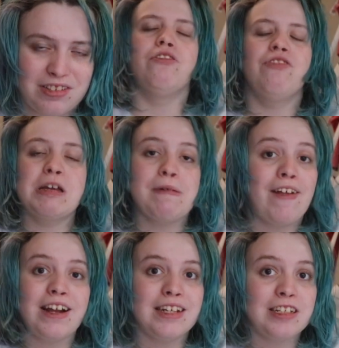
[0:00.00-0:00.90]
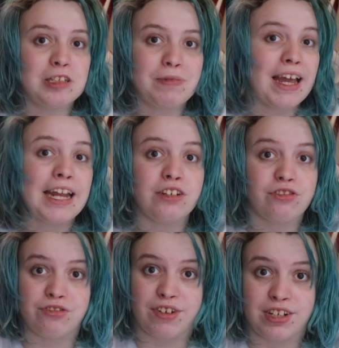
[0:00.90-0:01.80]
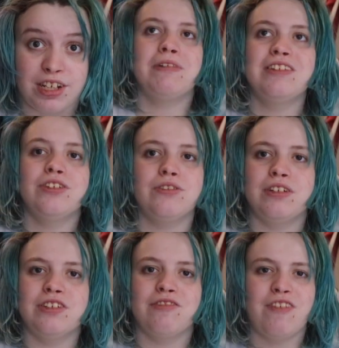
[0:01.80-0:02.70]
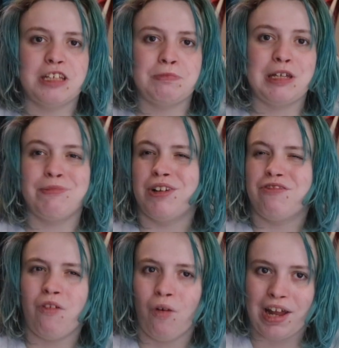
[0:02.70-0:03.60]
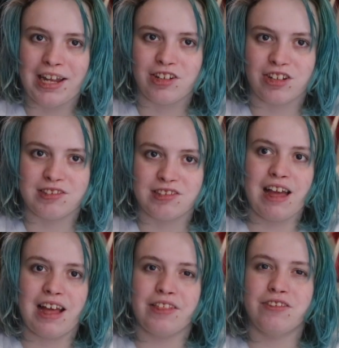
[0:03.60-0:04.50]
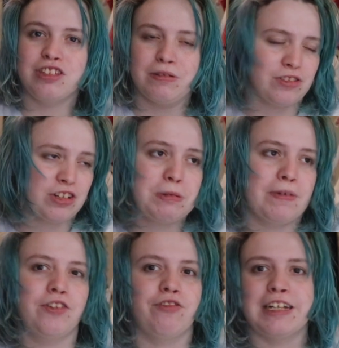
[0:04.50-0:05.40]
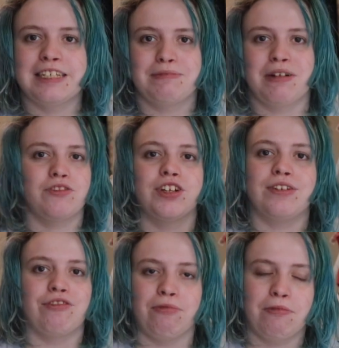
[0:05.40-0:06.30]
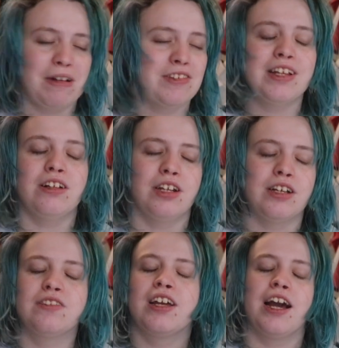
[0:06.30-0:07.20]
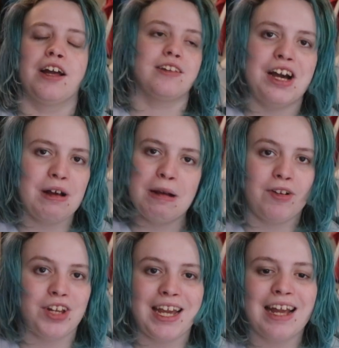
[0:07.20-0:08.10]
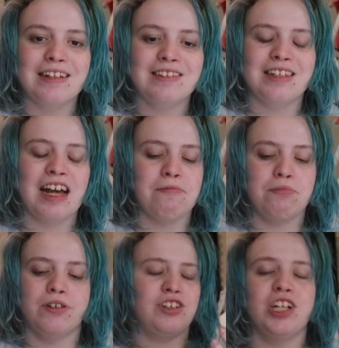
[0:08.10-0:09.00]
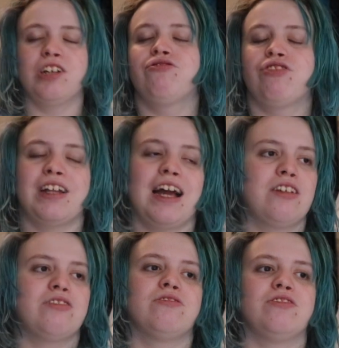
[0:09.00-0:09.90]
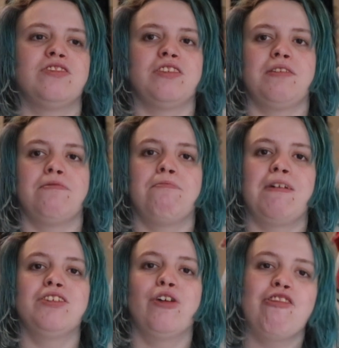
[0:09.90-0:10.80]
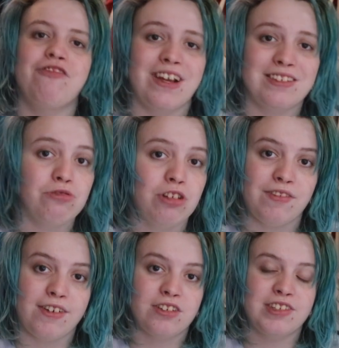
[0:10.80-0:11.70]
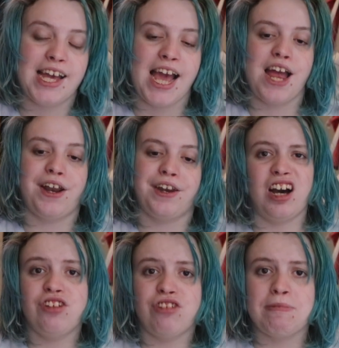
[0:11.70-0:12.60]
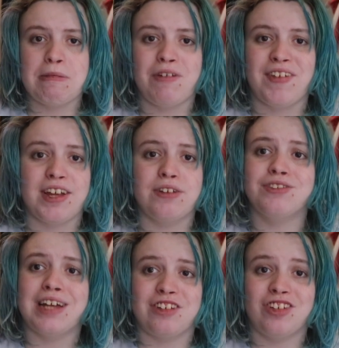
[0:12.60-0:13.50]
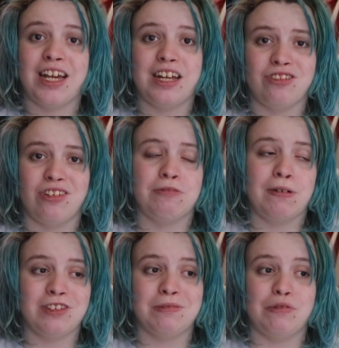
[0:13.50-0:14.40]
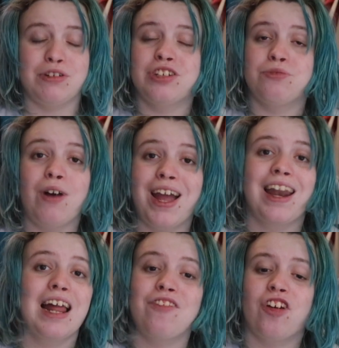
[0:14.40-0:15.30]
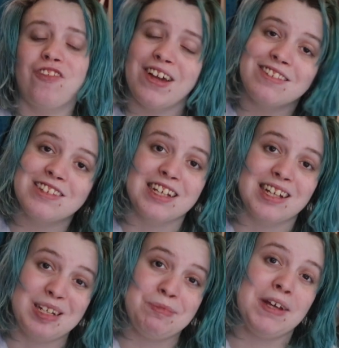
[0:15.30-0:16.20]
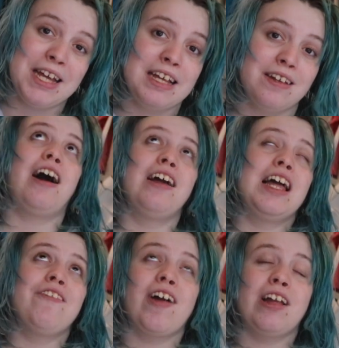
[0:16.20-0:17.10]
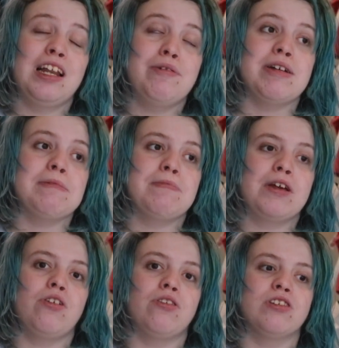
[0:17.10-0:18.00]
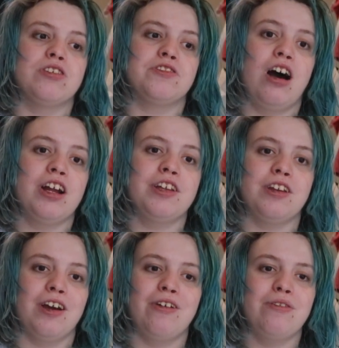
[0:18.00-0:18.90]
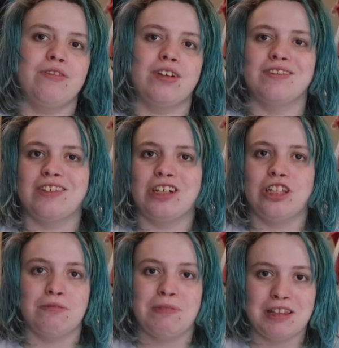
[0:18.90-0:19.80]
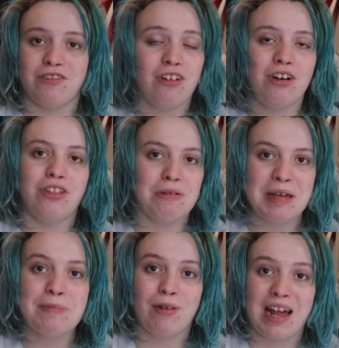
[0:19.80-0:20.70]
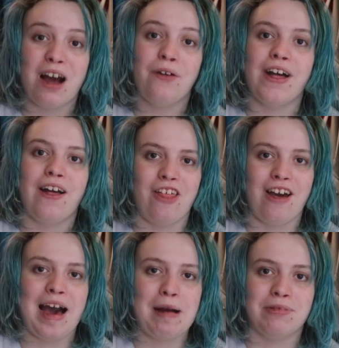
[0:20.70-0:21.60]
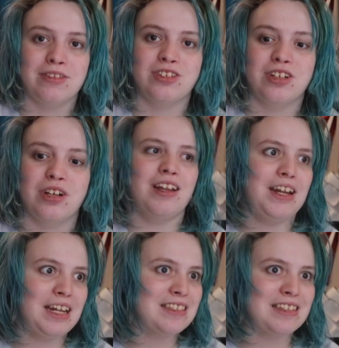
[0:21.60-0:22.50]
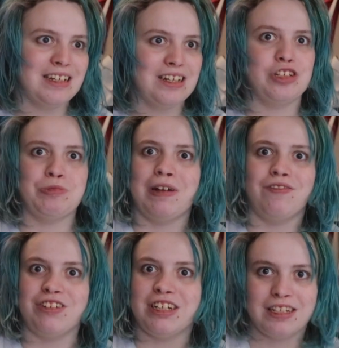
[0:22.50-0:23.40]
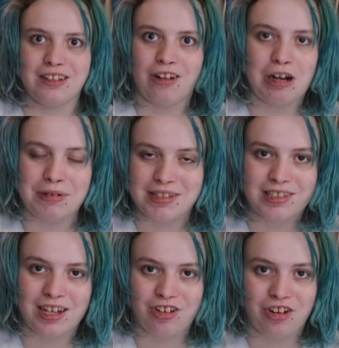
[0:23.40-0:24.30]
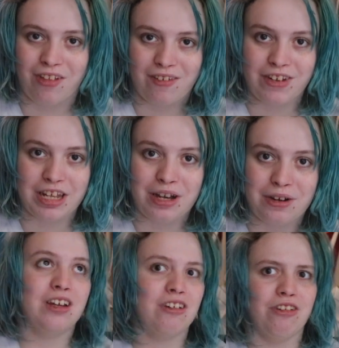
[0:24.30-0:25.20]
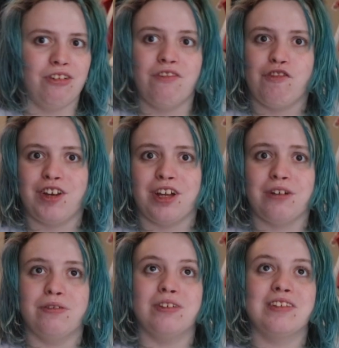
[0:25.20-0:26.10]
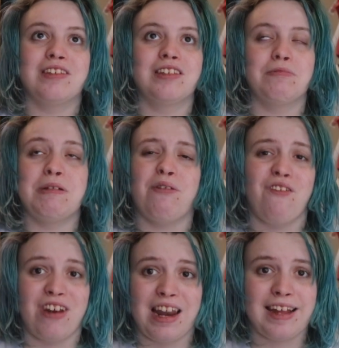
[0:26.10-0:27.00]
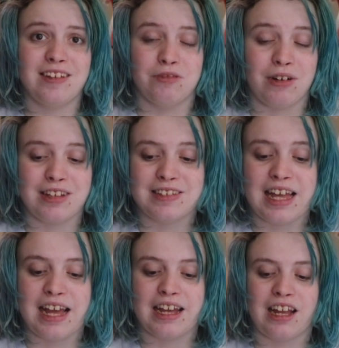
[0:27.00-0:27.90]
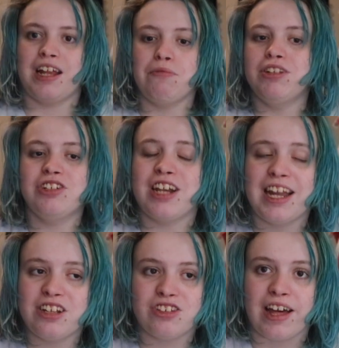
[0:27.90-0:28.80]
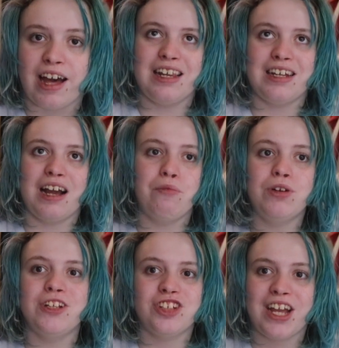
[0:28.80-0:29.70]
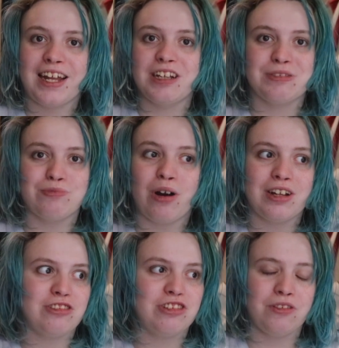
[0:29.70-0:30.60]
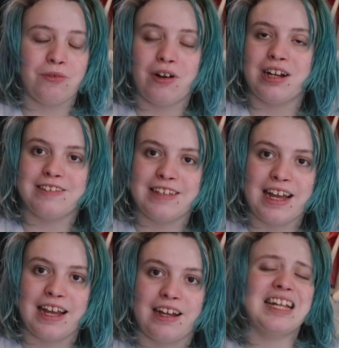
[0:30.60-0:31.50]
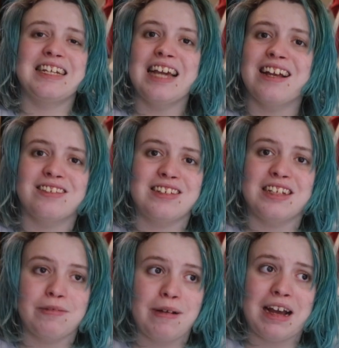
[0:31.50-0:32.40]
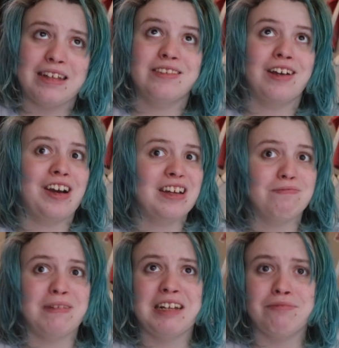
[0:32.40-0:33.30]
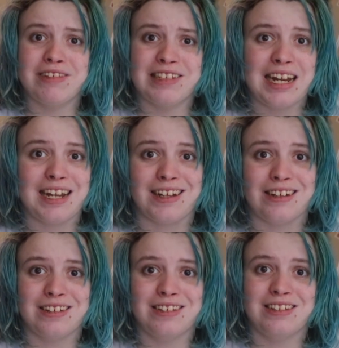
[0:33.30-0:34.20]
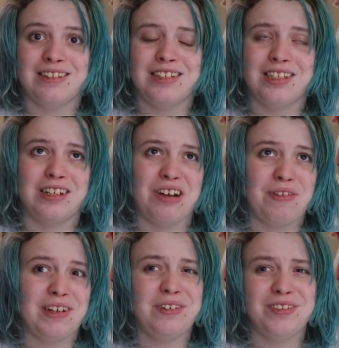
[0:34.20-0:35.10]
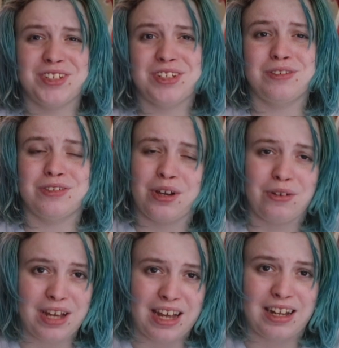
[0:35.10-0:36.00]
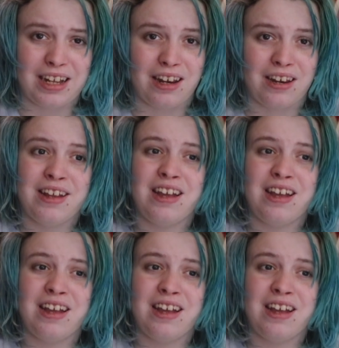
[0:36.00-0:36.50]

Nothing about that needs to be age restricted. Mental illness affects people of all ages, and there are so many documentaries about children with mental illness, and I'm not gonna get into that, but children, adults, mental health affects all of us, and I try and make my videos as educational as possible, which is why I left that fainting clip in. I left that clip in because I know there are other people out there that happens to. And I can say that just by reading the comments section on that video and on other videos, that people relate to what I say. And I wouldn't change that. I wouldn't change what I do and what I say. Yes, in the past, I have made mistakes. You know, I used to use cocaine.